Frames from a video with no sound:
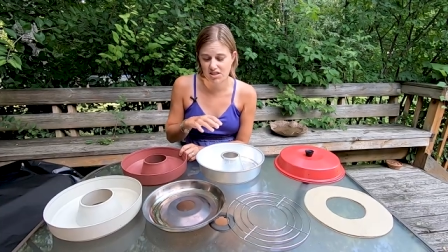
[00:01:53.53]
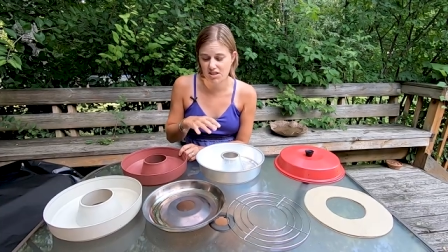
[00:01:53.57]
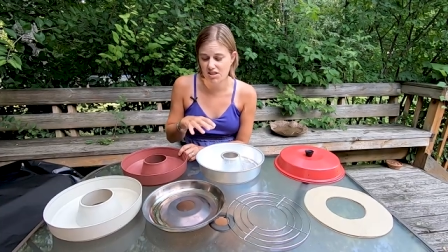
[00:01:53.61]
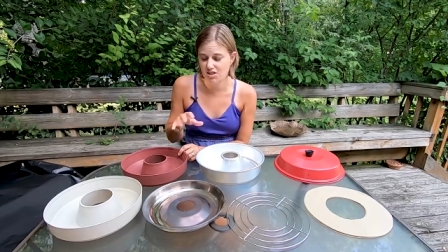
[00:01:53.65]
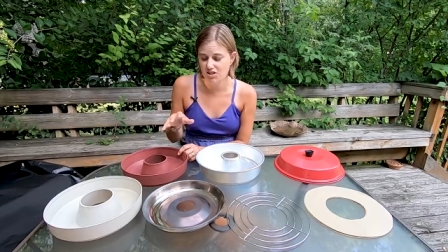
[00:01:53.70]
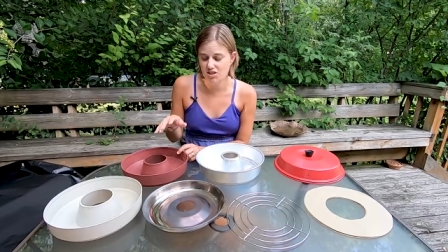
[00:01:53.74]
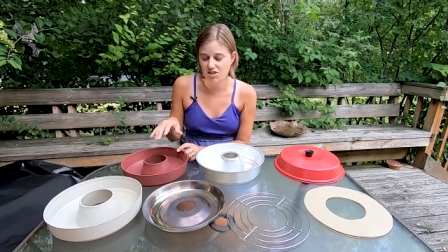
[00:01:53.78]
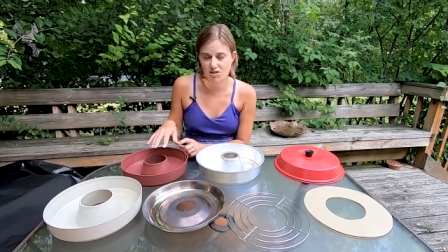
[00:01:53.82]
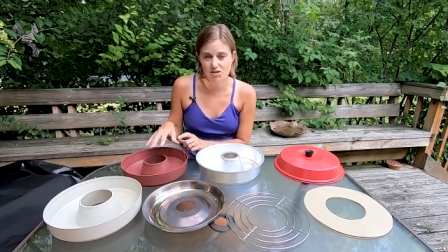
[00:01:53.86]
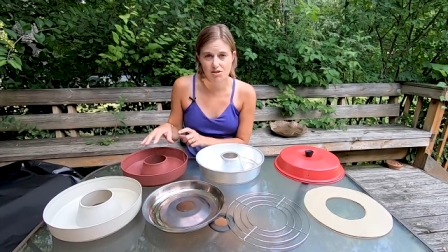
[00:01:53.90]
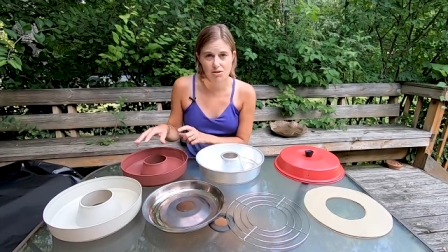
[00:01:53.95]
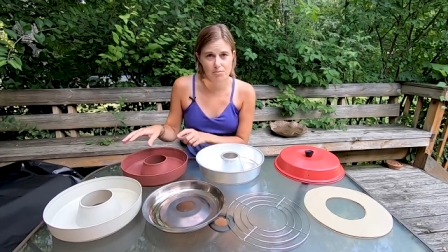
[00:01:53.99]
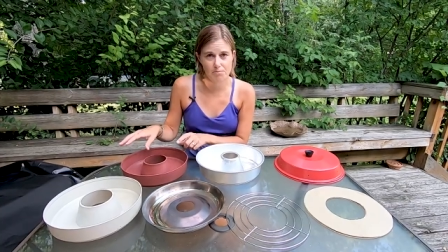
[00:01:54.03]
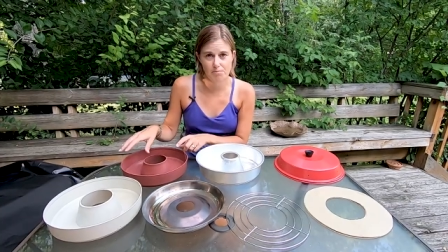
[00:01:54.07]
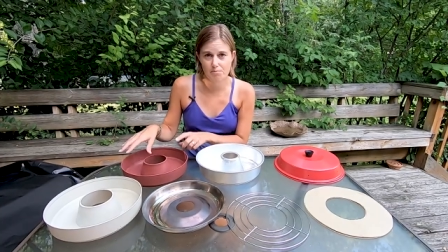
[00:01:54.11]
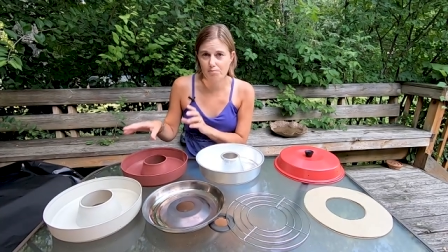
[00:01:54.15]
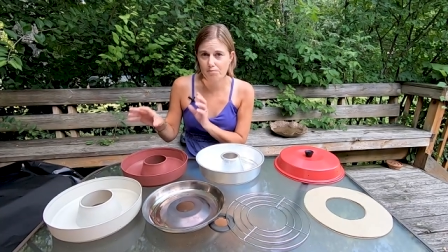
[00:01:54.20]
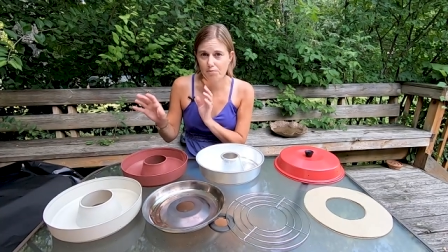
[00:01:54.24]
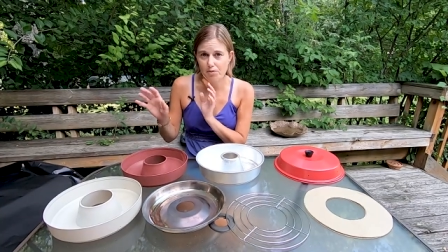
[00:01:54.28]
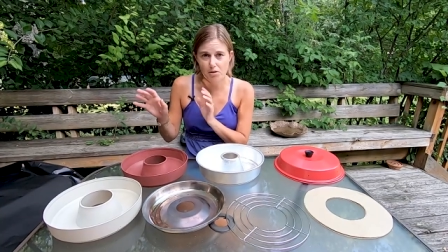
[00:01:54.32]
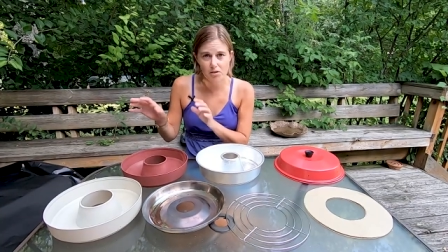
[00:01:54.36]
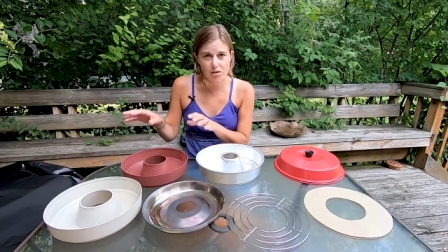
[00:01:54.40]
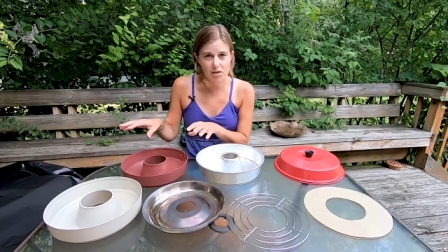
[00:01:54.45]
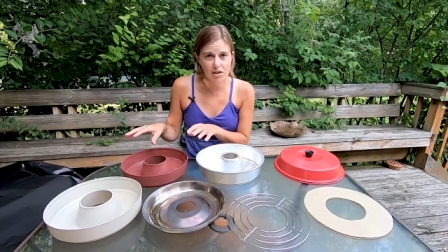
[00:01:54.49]
easier to
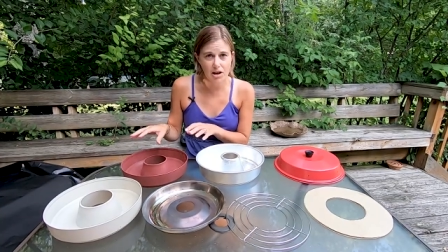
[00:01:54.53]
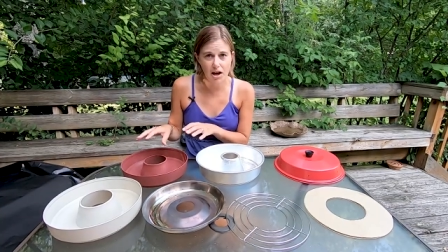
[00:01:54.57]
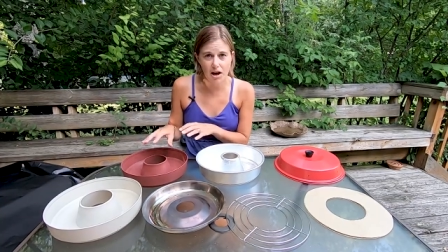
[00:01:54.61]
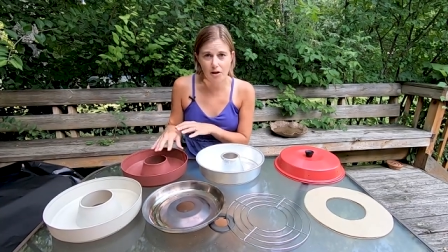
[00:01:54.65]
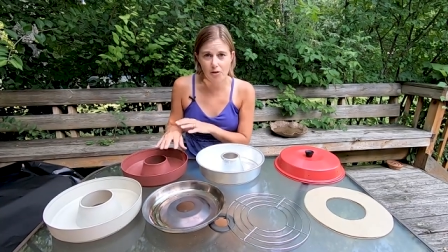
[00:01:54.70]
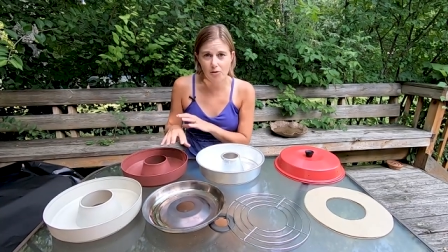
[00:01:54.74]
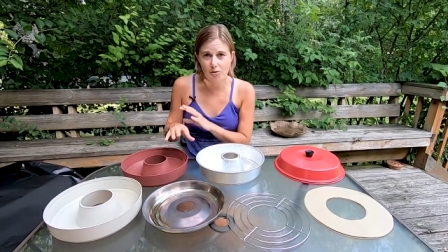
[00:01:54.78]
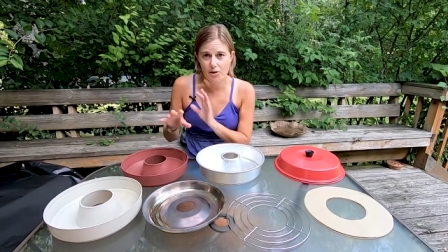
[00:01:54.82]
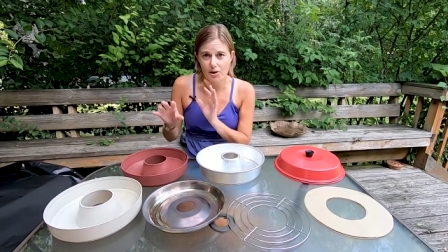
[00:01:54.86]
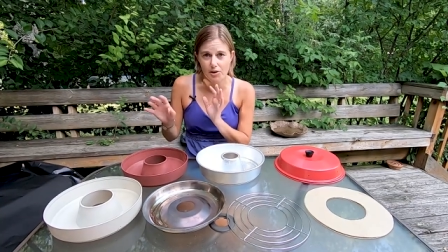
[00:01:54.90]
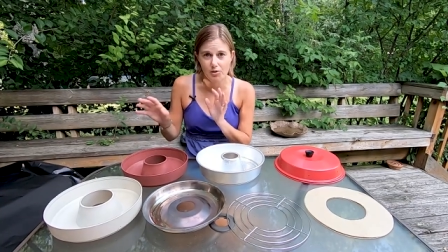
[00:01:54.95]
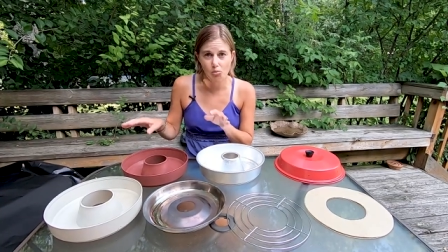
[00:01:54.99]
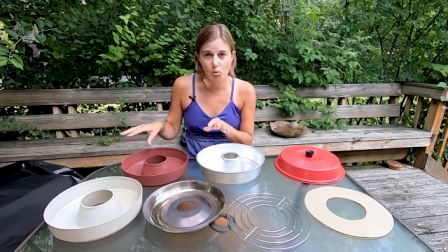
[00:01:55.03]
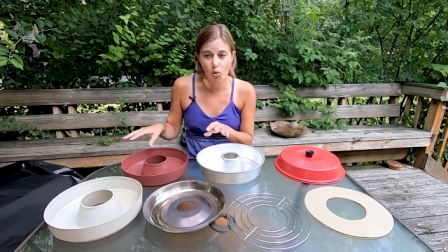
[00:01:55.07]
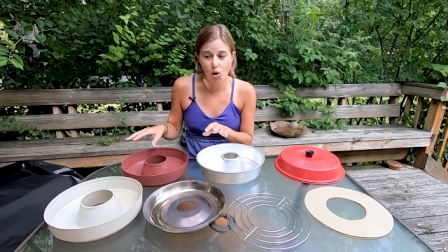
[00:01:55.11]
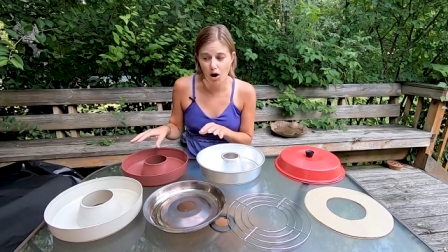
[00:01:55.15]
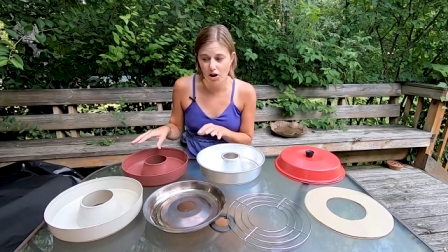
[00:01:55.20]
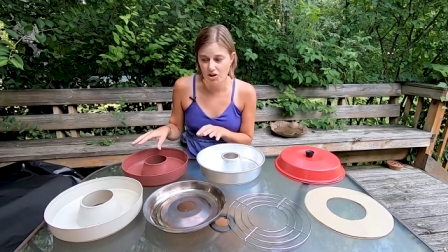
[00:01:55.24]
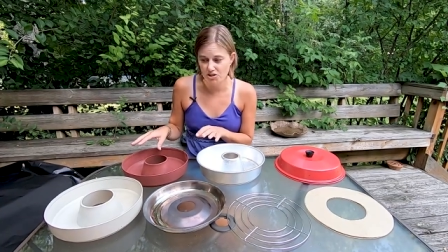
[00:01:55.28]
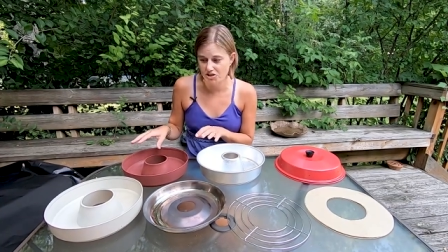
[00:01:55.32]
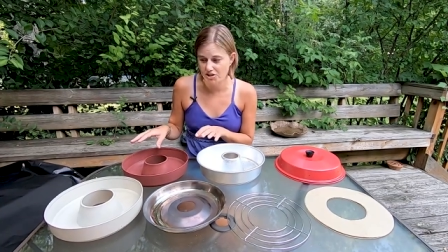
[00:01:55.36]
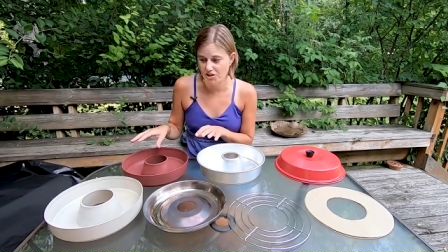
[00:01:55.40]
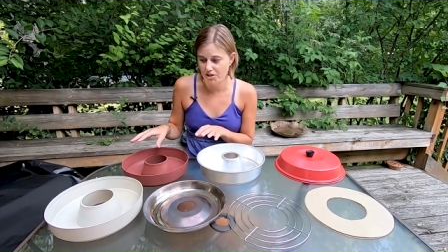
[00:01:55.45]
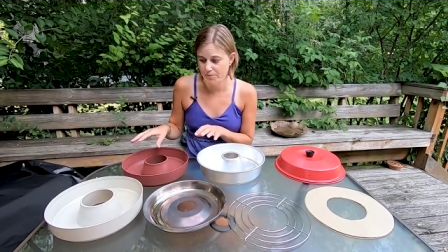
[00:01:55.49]
pull it out and
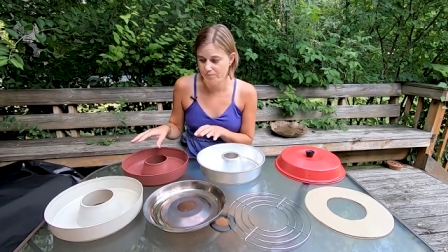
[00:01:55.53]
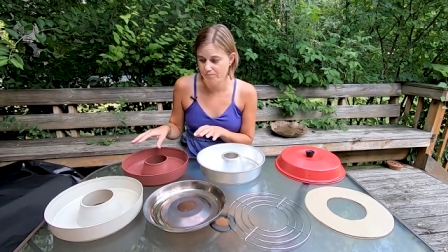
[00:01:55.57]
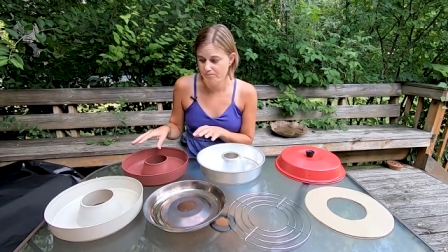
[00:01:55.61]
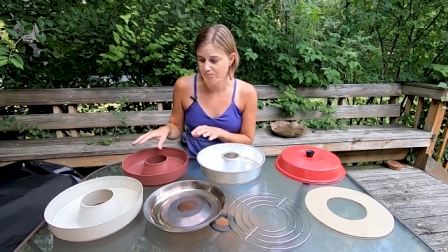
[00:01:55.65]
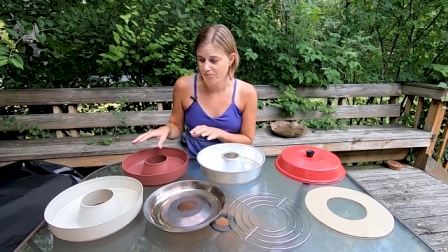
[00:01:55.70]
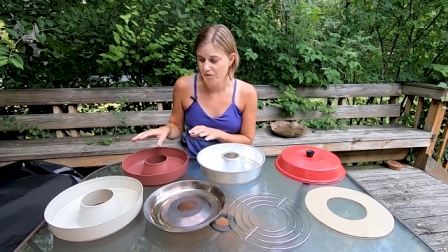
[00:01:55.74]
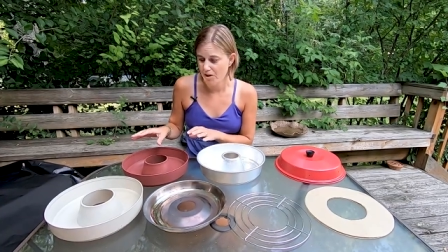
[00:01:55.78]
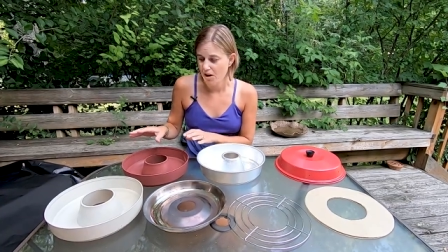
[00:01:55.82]
wash it.